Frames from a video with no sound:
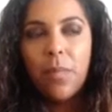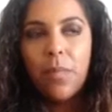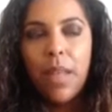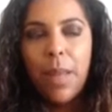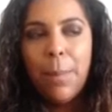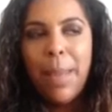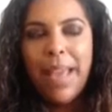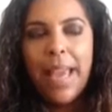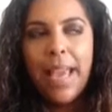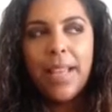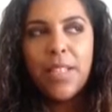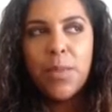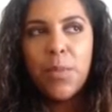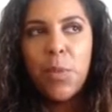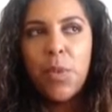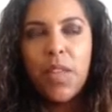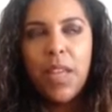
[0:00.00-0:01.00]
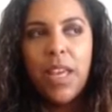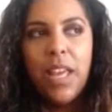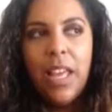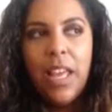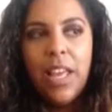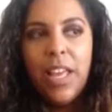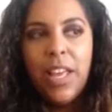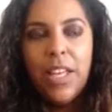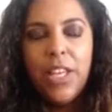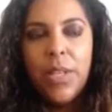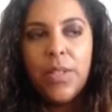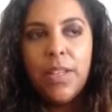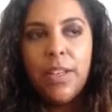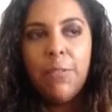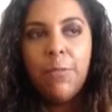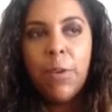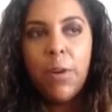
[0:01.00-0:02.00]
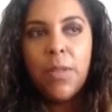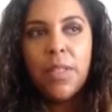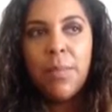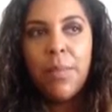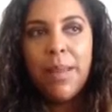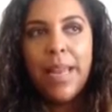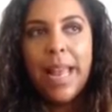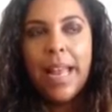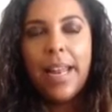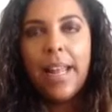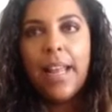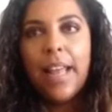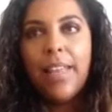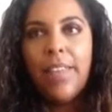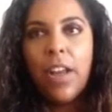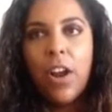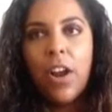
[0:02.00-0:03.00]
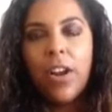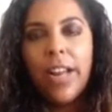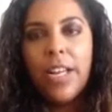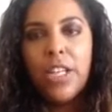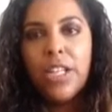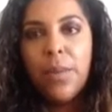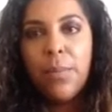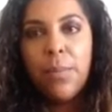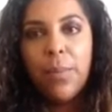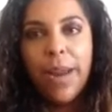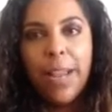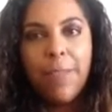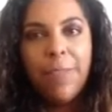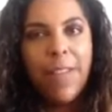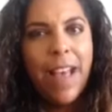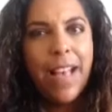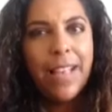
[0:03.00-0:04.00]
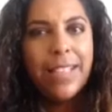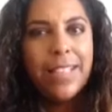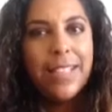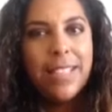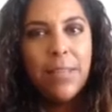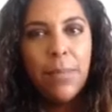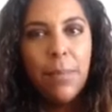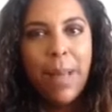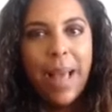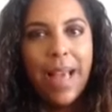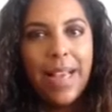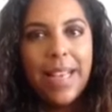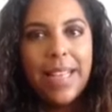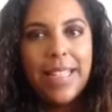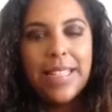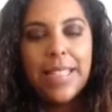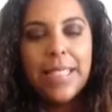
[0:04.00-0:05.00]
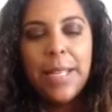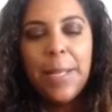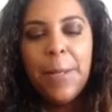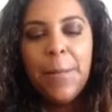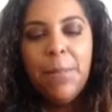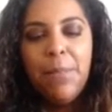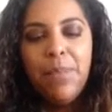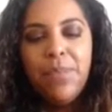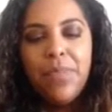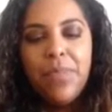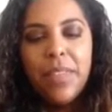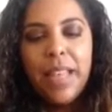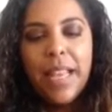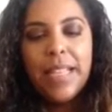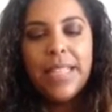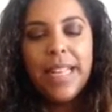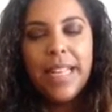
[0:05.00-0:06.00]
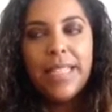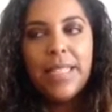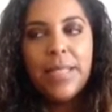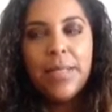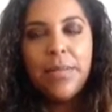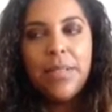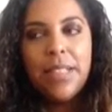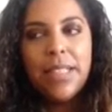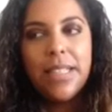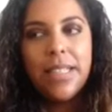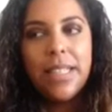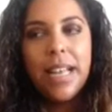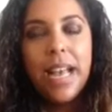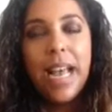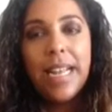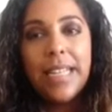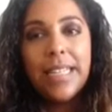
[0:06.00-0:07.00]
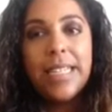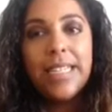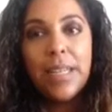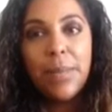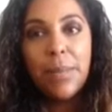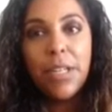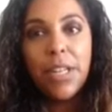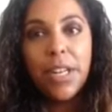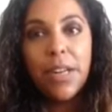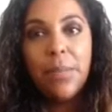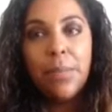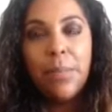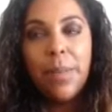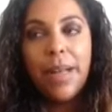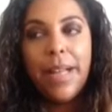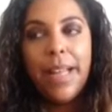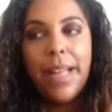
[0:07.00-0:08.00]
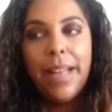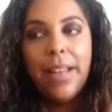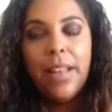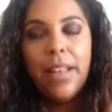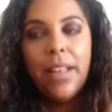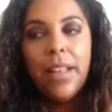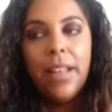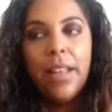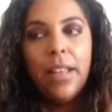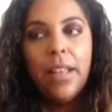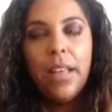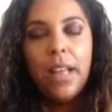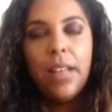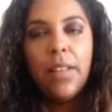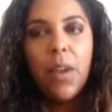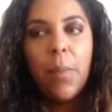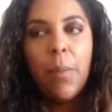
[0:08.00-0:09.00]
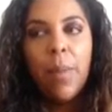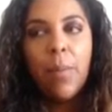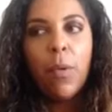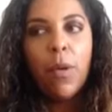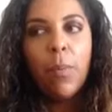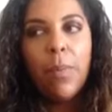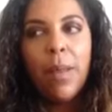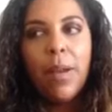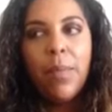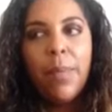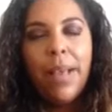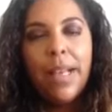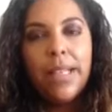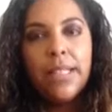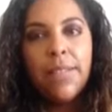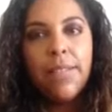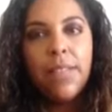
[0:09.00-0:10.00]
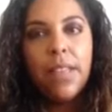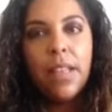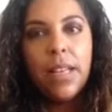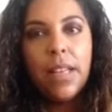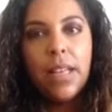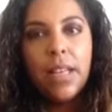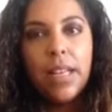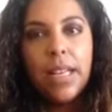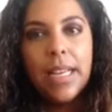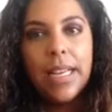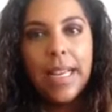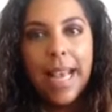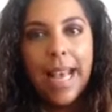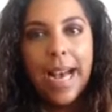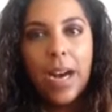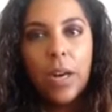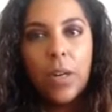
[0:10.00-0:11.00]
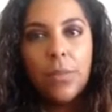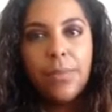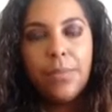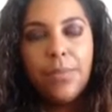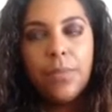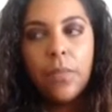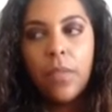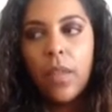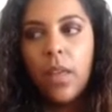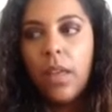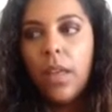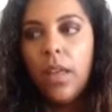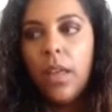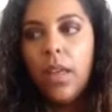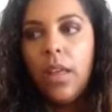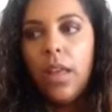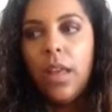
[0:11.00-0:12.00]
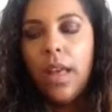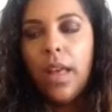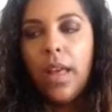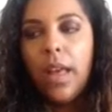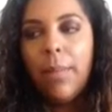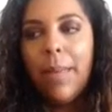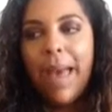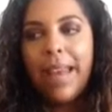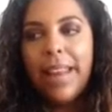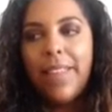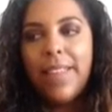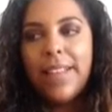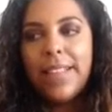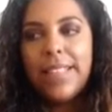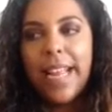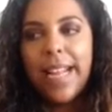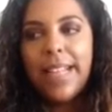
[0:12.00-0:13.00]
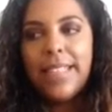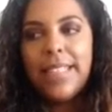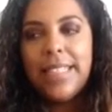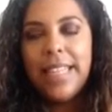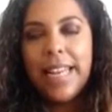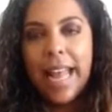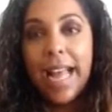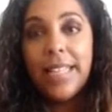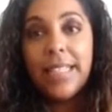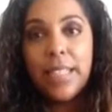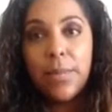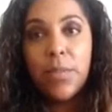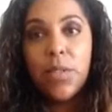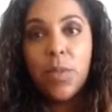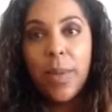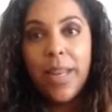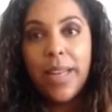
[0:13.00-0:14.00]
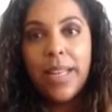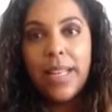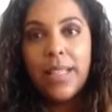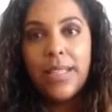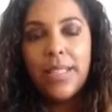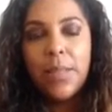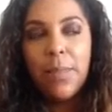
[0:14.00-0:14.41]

making a smoothie using frozen banana and the Carnation Breakfast packets. It tastes kind of similar, but a little bit more bitter because of the cacao. Adding the dates did add some sweetness